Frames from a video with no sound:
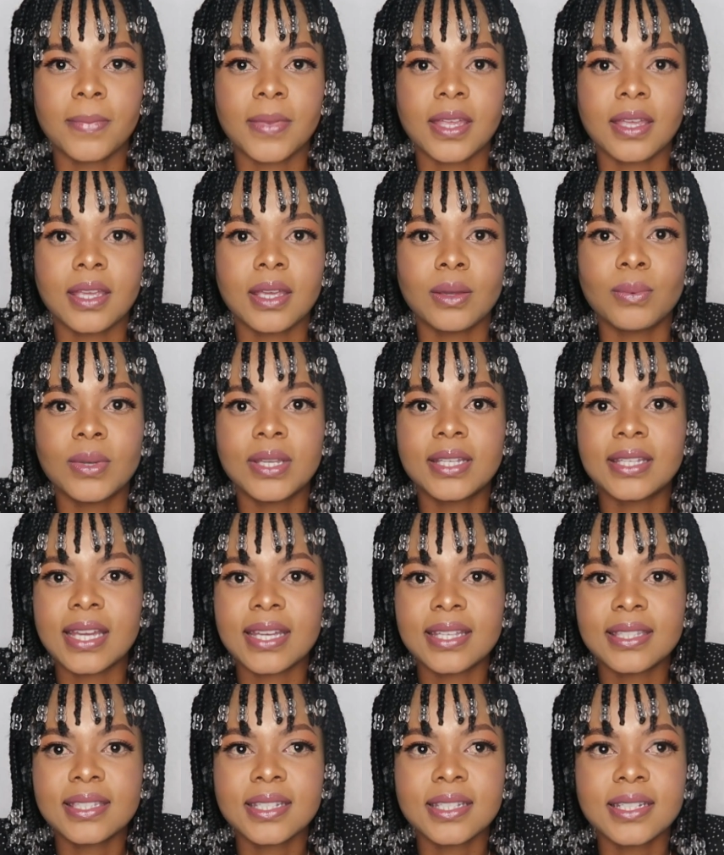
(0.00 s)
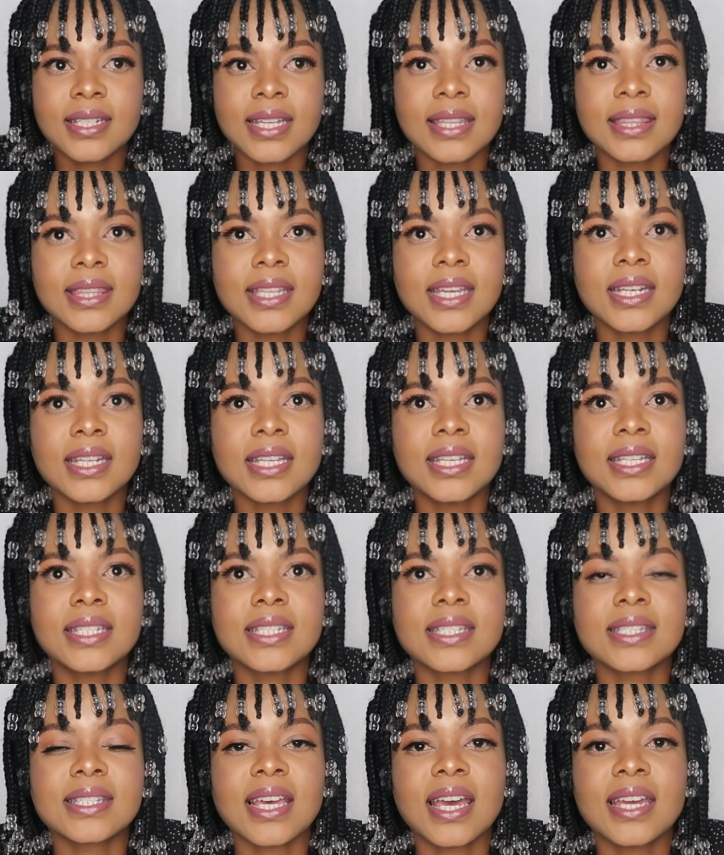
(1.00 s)
We dated, and then he
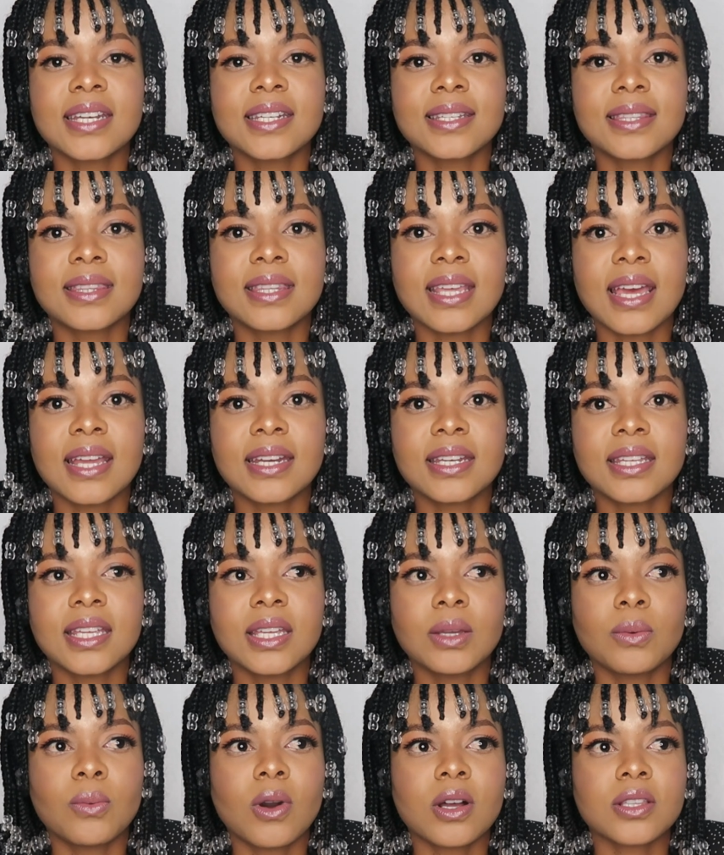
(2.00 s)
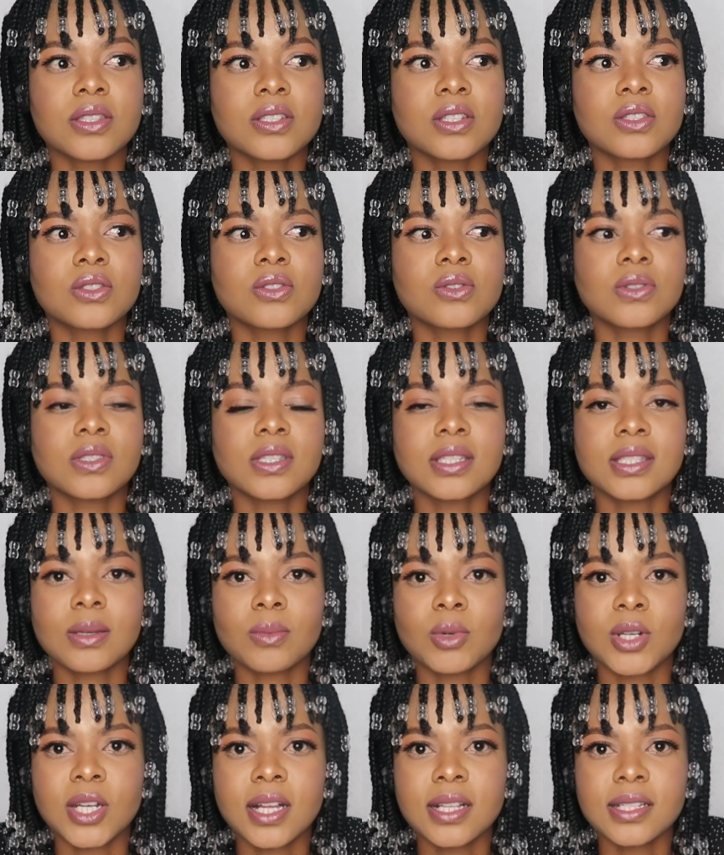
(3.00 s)
decided that he wanted to see
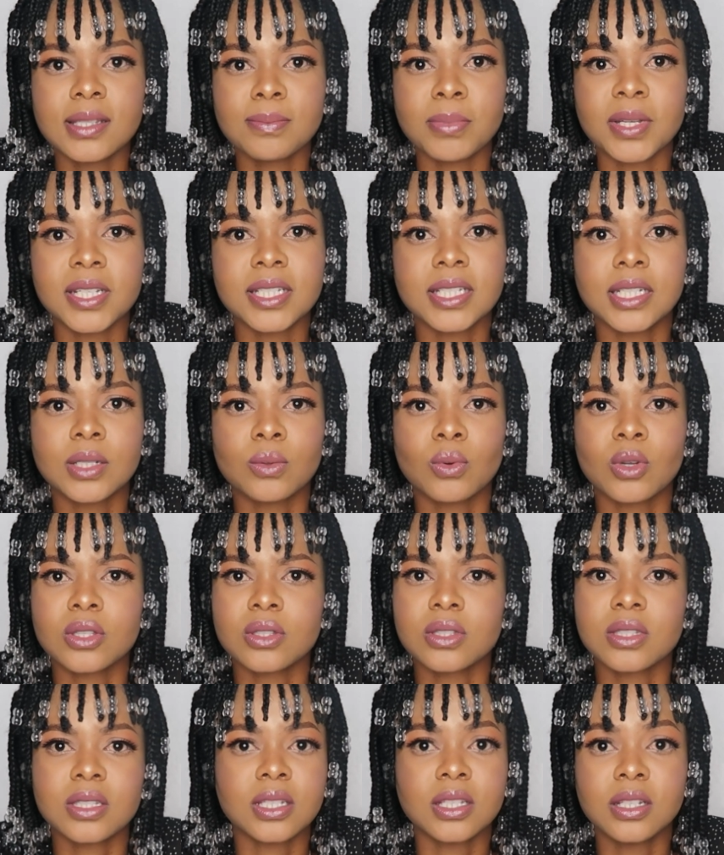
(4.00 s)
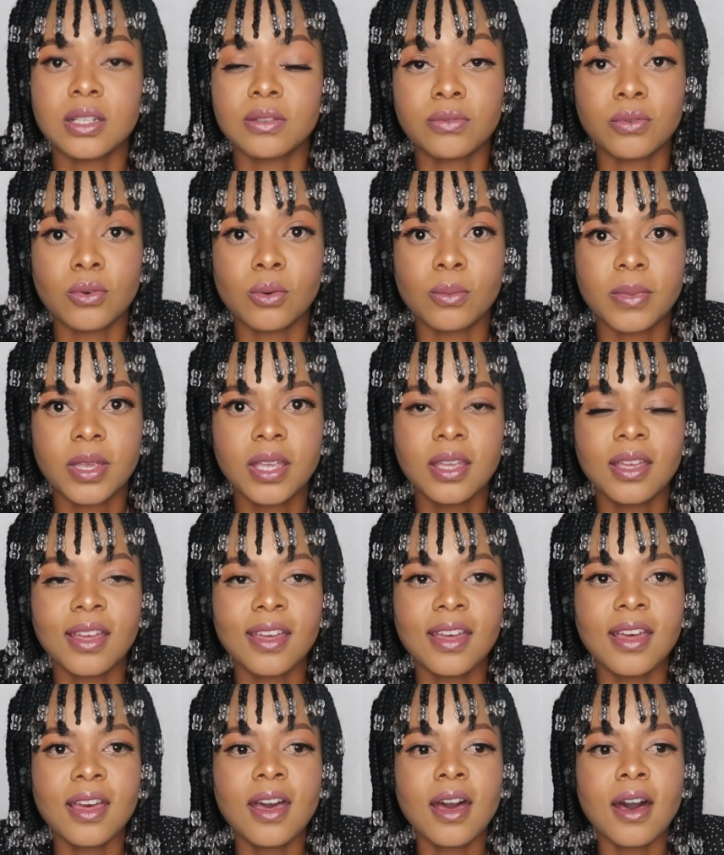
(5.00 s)
someone else, but didn't inform me.
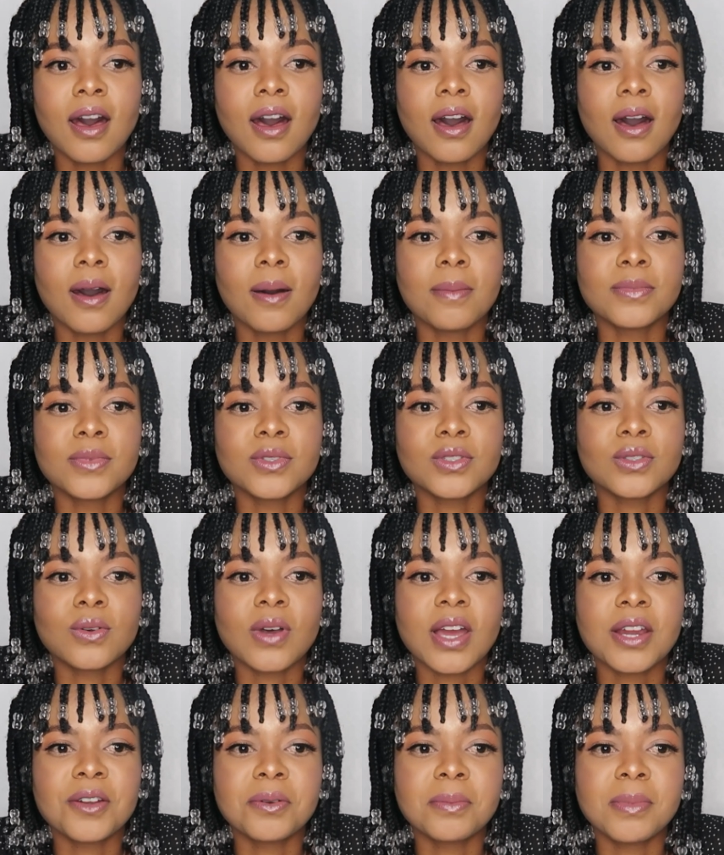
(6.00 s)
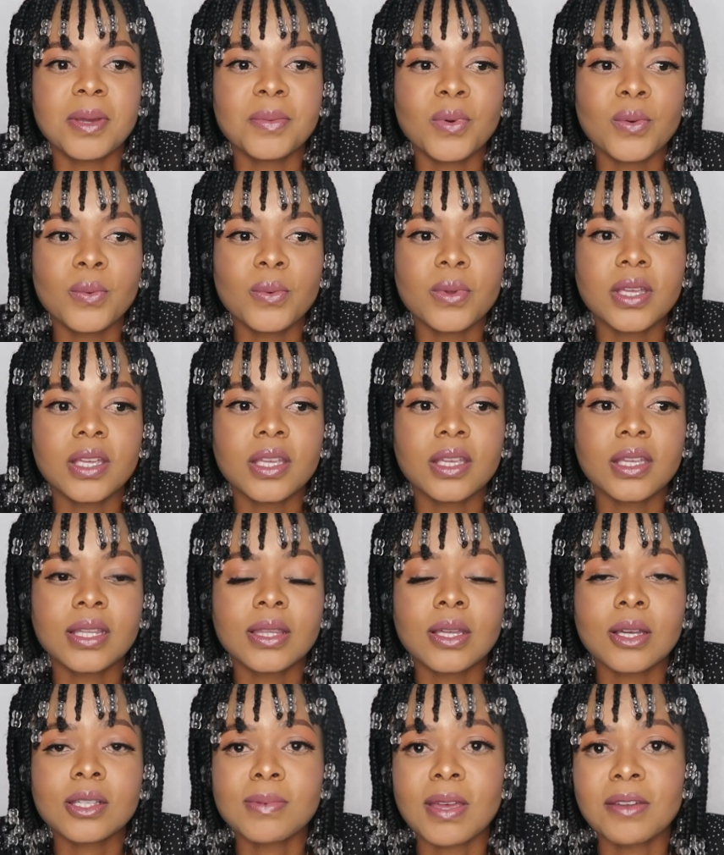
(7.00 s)
So I remember
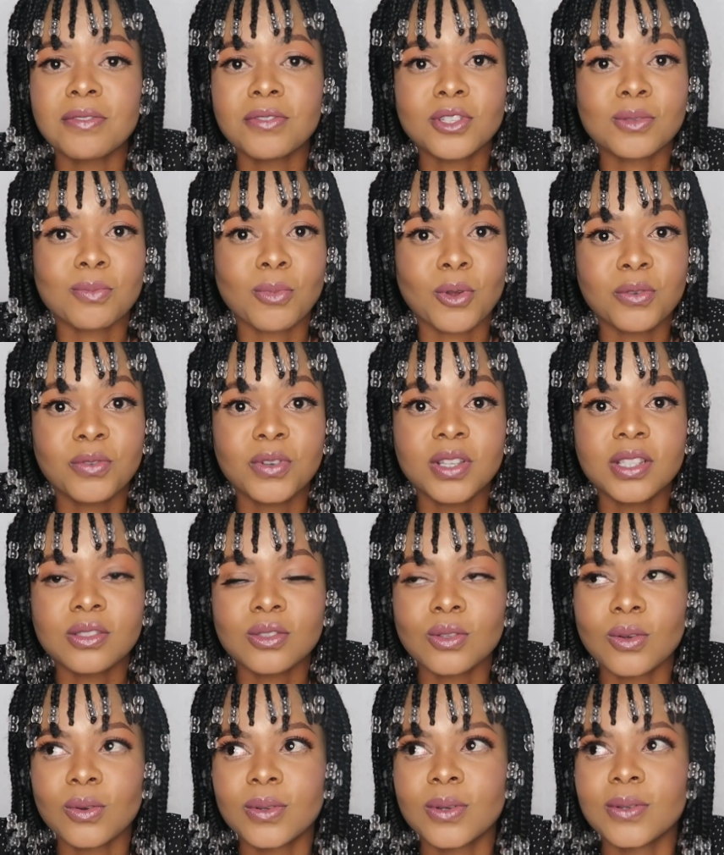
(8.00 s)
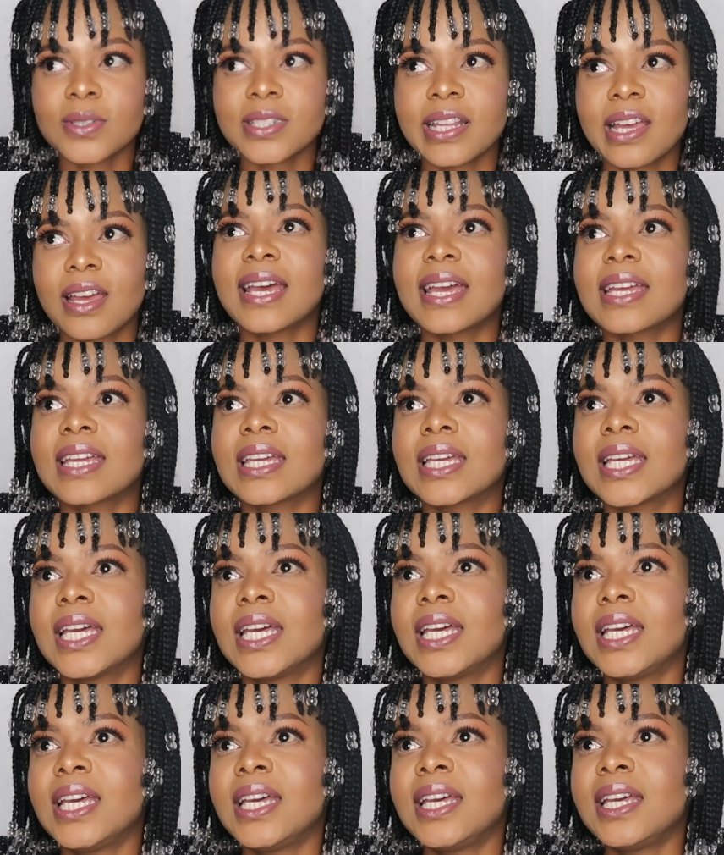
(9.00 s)
that was my first boyfriend, so it was like
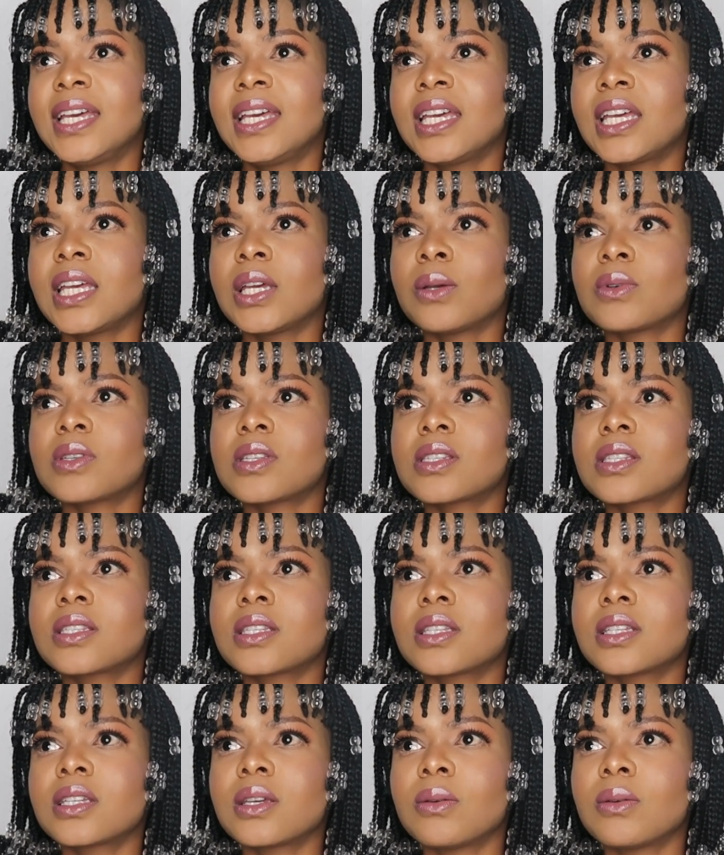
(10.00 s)
it was